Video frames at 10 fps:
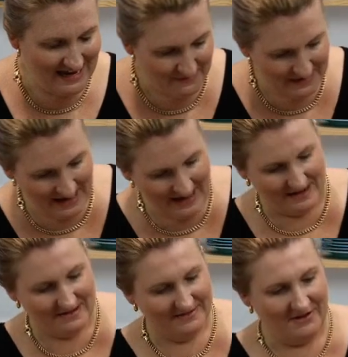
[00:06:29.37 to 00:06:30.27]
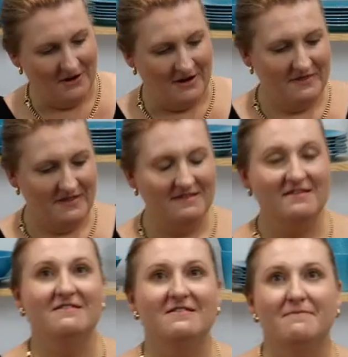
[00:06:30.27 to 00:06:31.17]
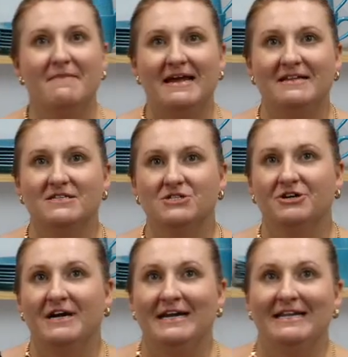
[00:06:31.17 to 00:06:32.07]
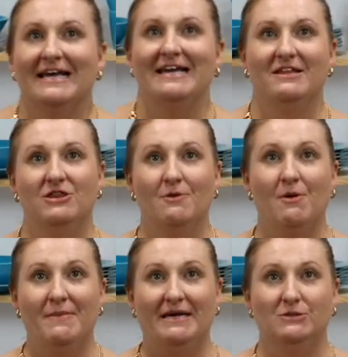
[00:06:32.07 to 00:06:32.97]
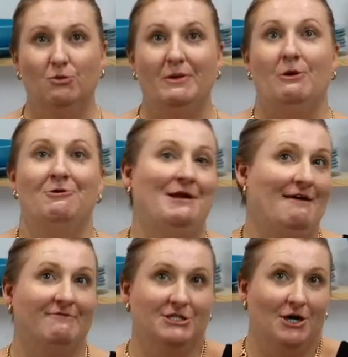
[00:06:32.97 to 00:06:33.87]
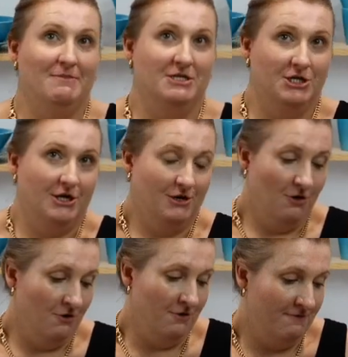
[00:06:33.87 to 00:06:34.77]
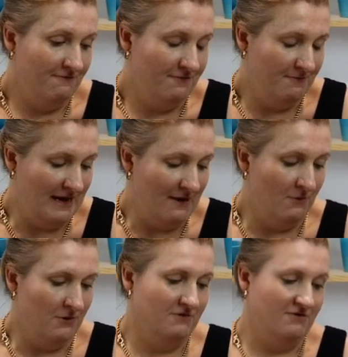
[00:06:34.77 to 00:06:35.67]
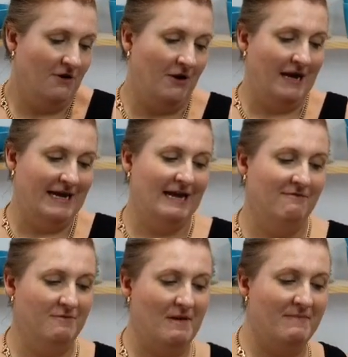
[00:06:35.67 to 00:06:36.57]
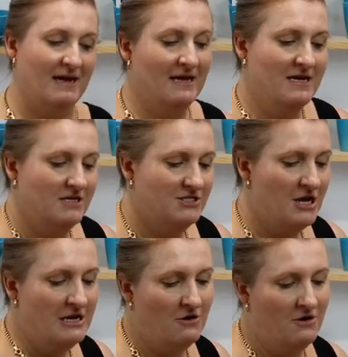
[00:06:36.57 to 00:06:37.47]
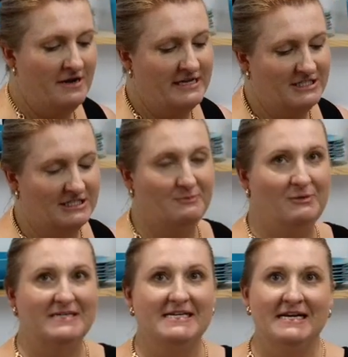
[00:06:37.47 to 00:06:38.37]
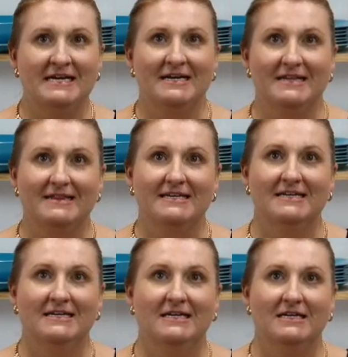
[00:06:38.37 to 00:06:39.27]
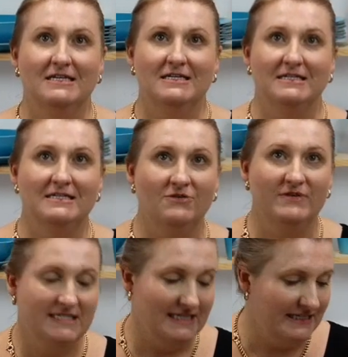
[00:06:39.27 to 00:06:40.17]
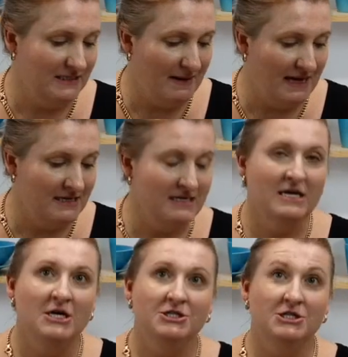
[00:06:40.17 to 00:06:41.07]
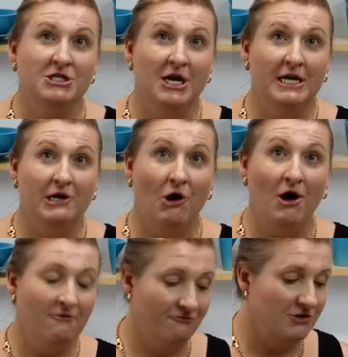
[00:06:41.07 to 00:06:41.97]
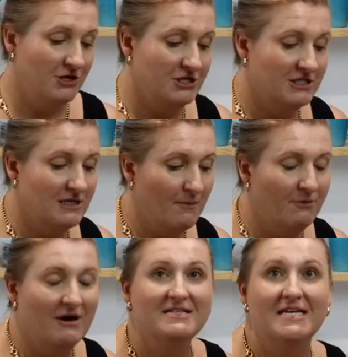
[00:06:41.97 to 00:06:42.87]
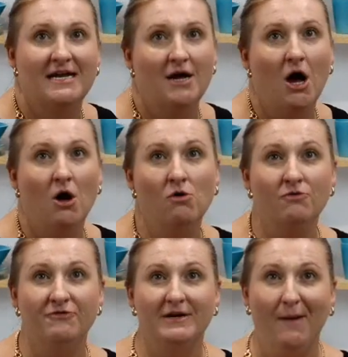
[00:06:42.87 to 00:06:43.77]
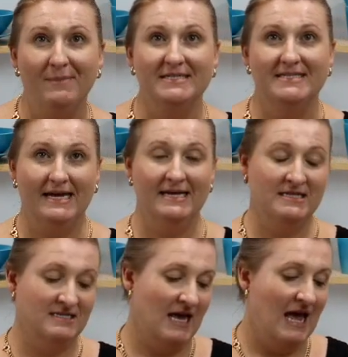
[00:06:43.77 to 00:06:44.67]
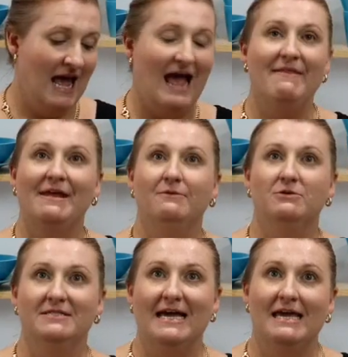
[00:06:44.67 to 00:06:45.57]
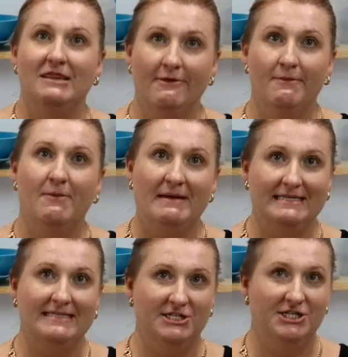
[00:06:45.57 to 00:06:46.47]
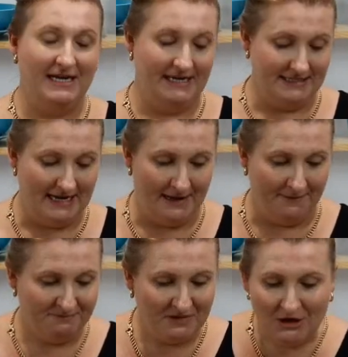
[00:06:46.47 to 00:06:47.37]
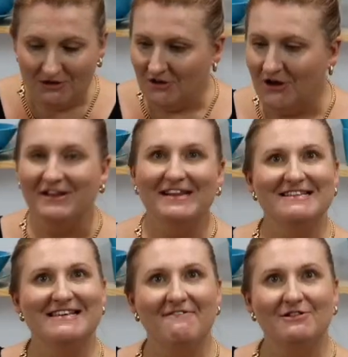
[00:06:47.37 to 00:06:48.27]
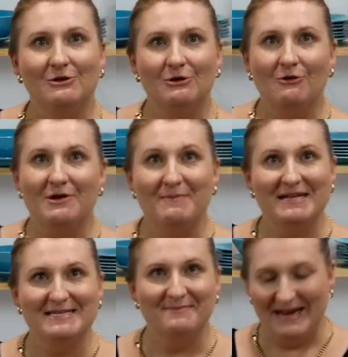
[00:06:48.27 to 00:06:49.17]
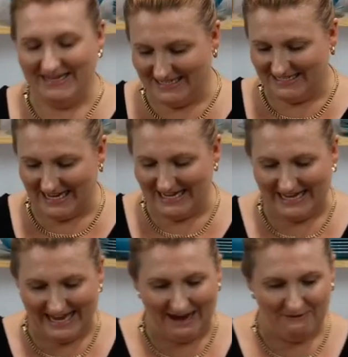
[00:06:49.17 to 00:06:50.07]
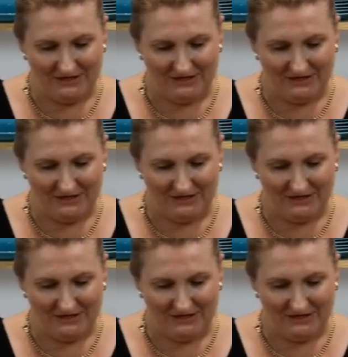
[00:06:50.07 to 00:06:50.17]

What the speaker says: we are. So this is the main screen that your Thermomix will be on every time you turn it on from now on. So again, remember, turning on is just pressing the silver selector button. To turn it off, you just press and hold for a couple of seconds and then it will say Thermomix is shutting down. So let's have a look at all your bits and pieces that you get with the